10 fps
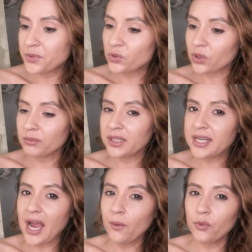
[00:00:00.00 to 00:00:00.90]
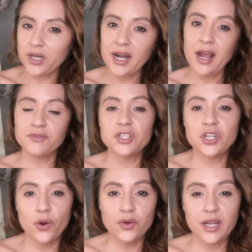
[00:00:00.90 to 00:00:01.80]
Normally I wouldn't have to
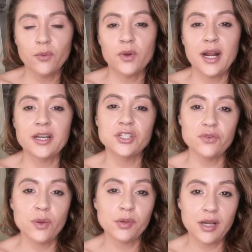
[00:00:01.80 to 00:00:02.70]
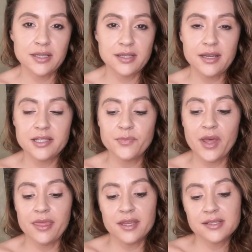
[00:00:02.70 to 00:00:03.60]
tone it when I do the process,
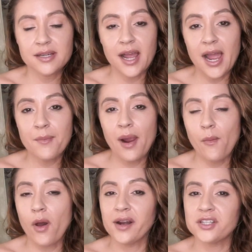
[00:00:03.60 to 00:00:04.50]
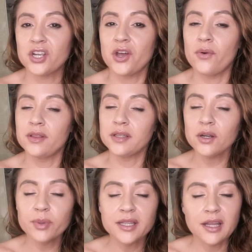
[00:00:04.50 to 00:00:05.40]
but this time I wanted to go a
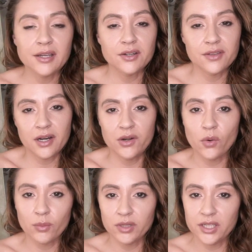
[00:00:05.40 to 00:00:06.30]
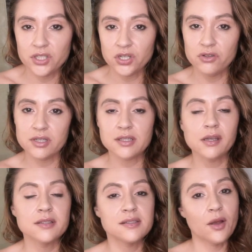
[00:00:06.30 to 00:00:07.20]
little bit lighter than I normally do just
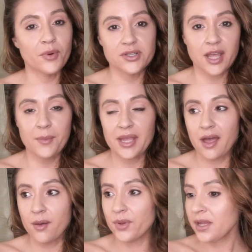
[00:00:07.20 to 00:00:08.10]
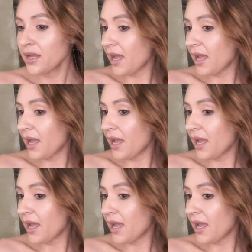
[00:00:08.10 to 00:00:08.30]
because summer's coming up.